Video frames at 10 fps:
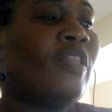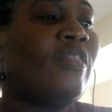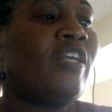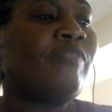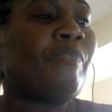
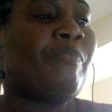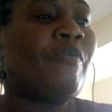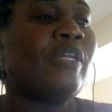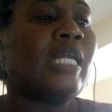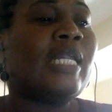These
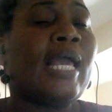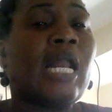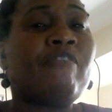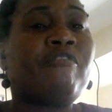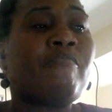people need
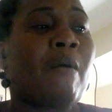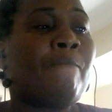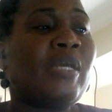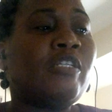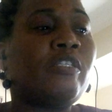help from a
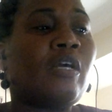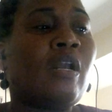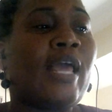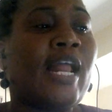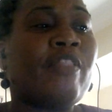
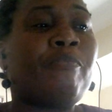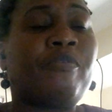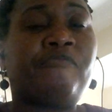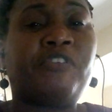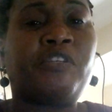mental health
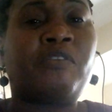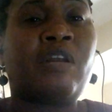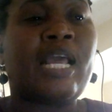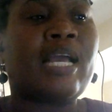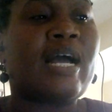professional
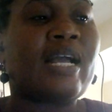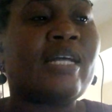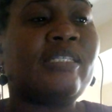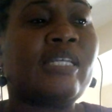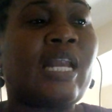like a
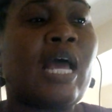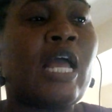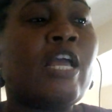counselor,